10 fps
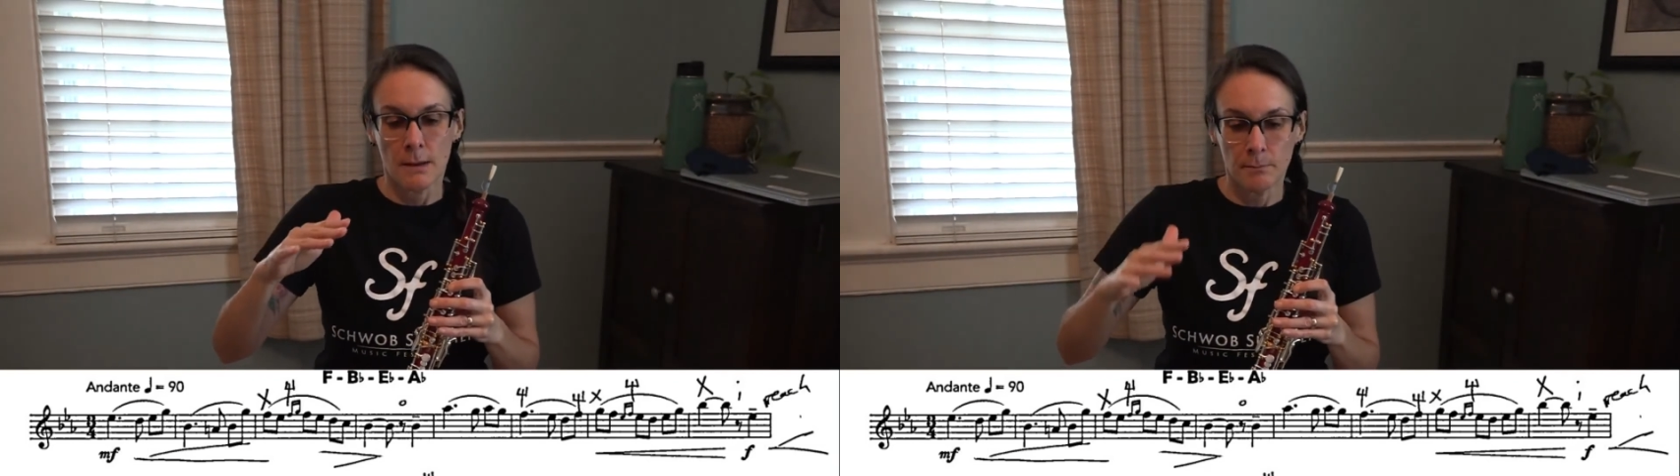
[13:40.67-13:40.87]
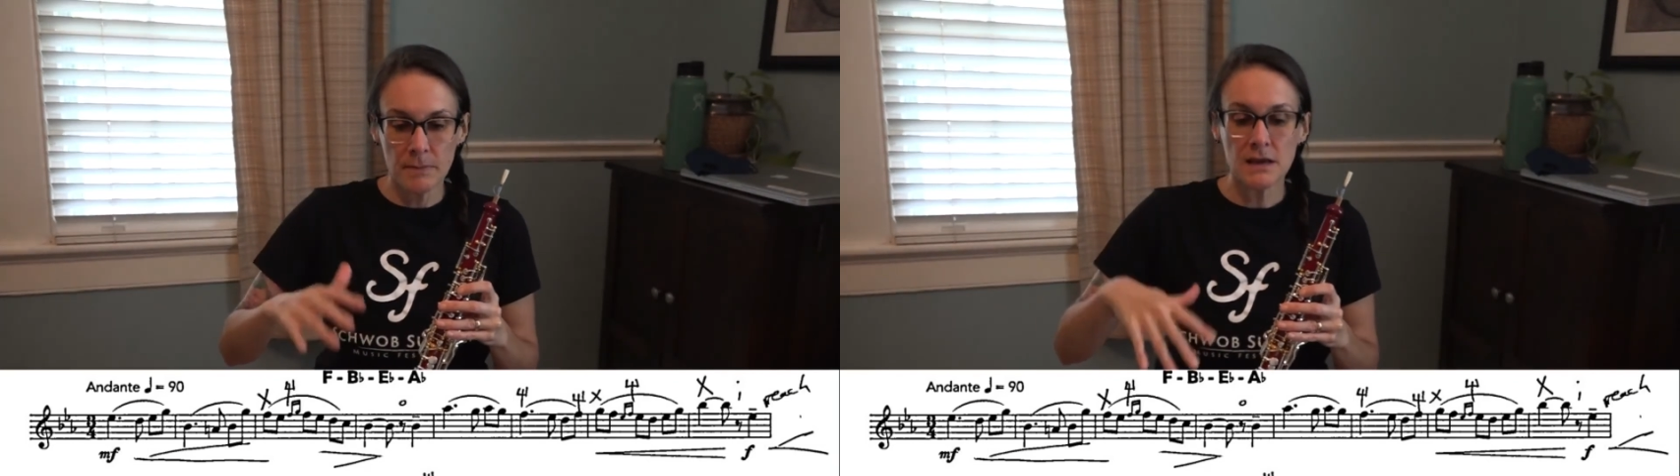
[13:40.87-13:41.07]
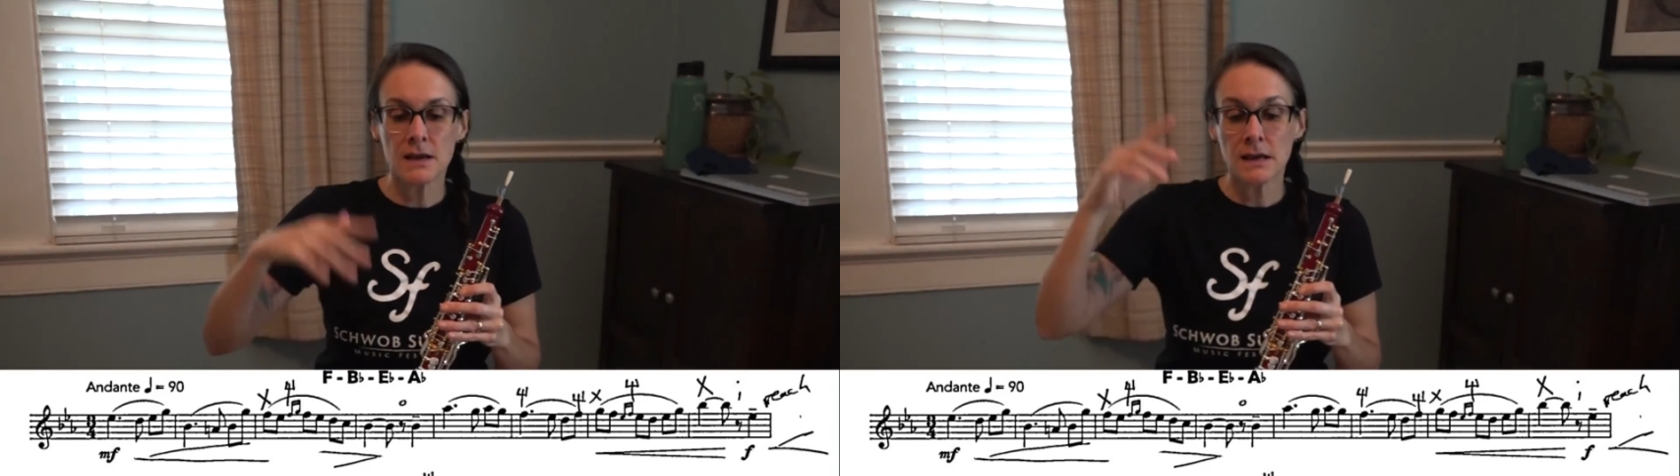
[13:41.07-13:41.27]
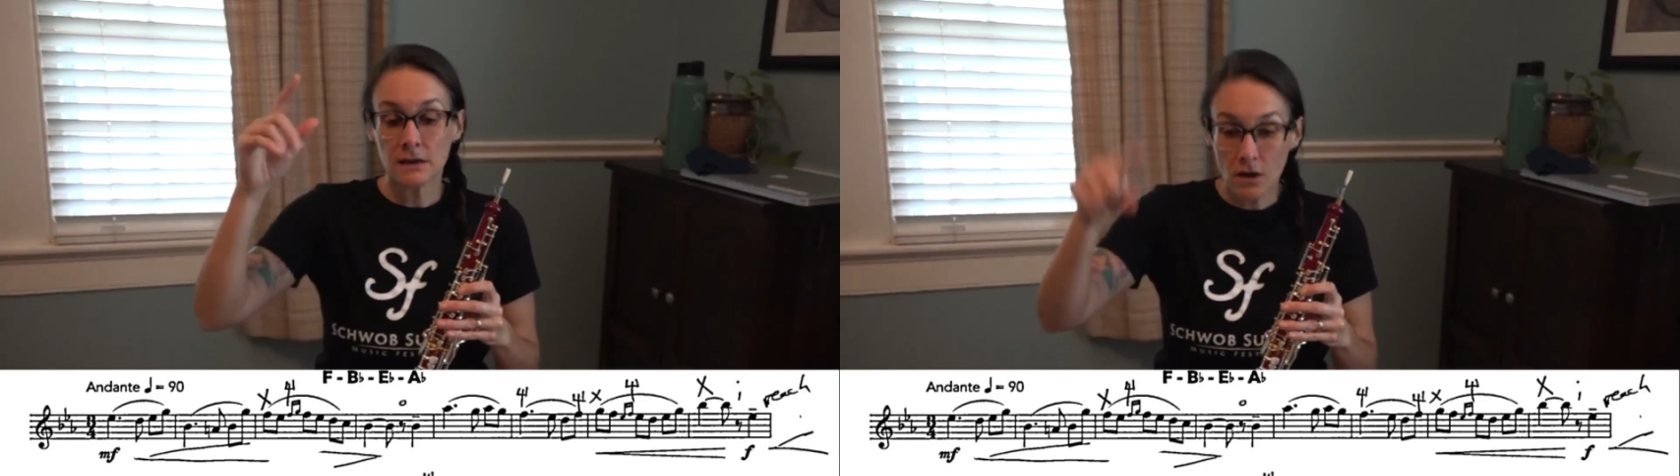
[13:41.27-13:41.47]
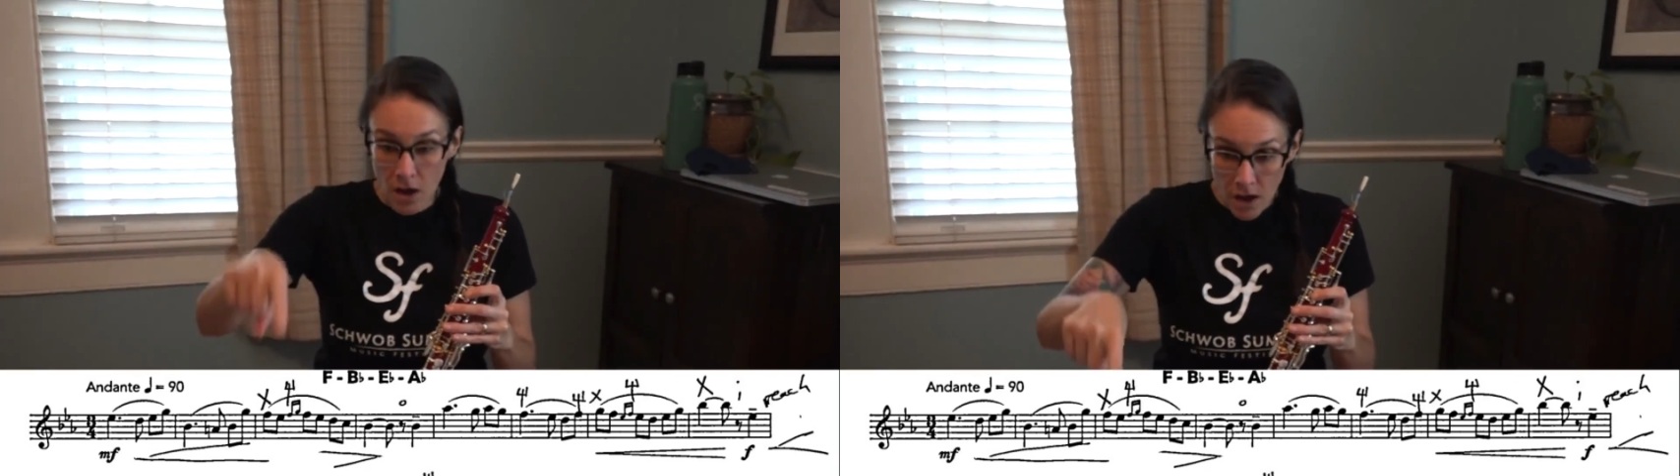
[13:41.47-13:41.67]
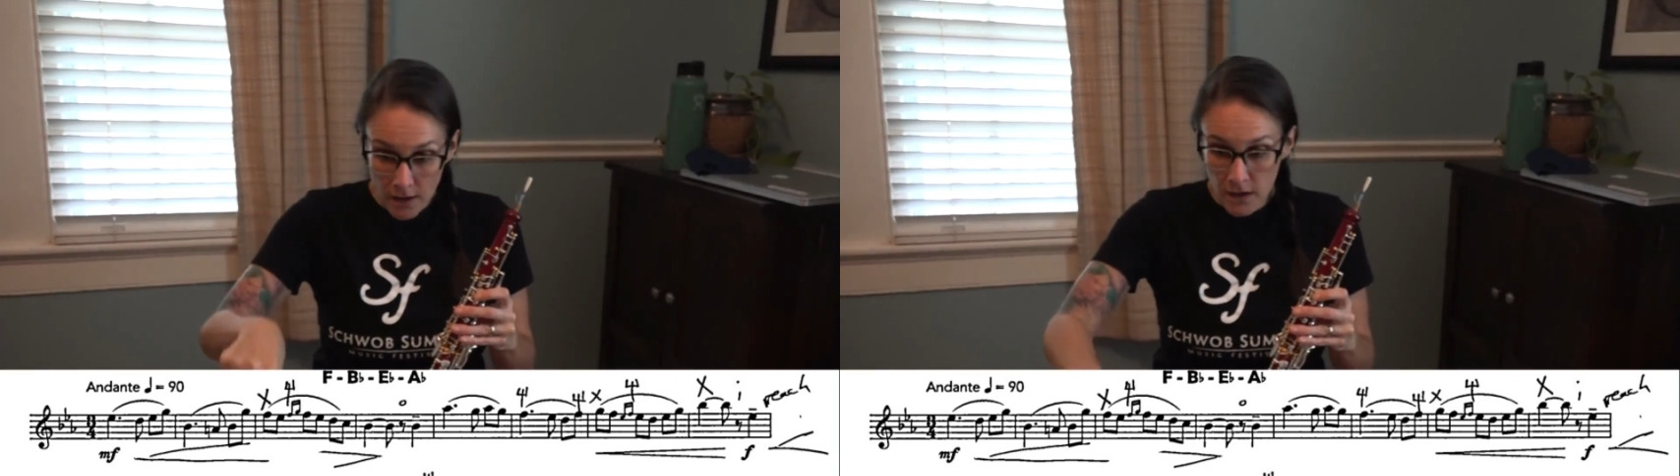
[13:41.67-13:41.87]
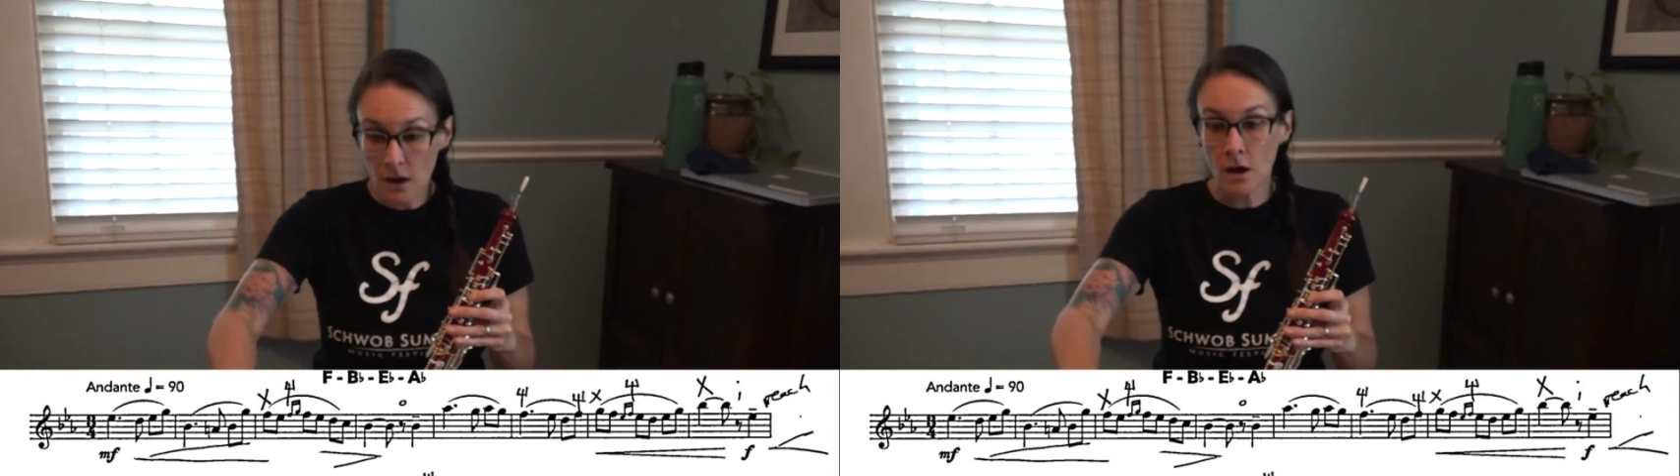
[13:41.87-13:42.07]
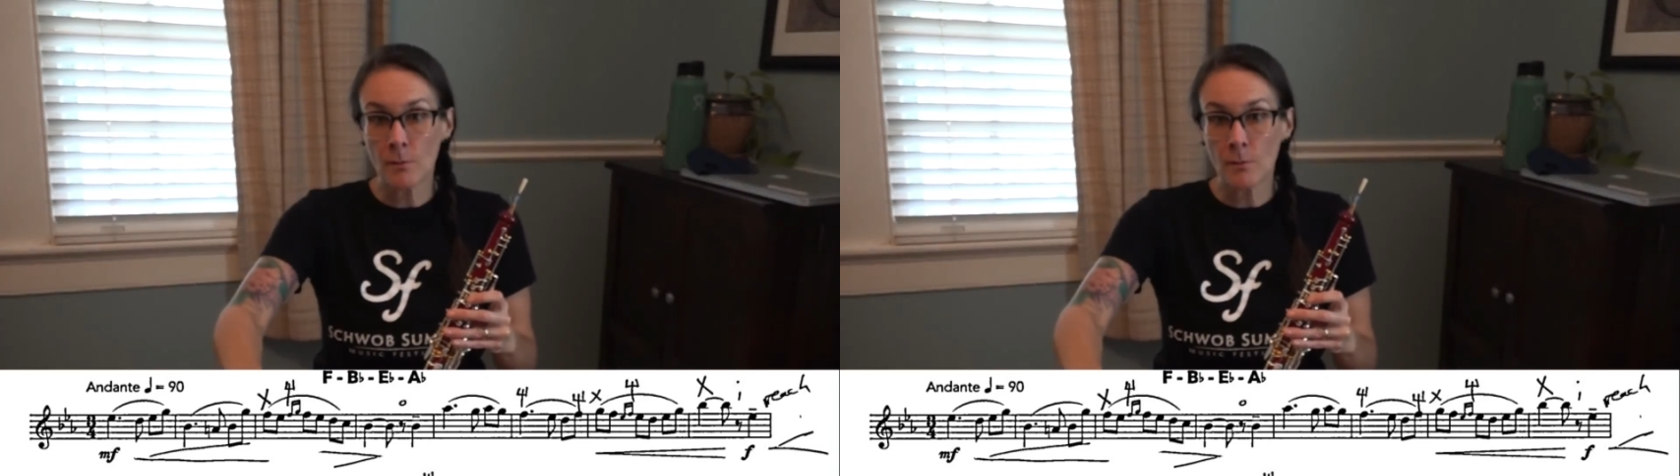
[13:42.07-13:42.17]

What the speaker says: Beat-a-dum,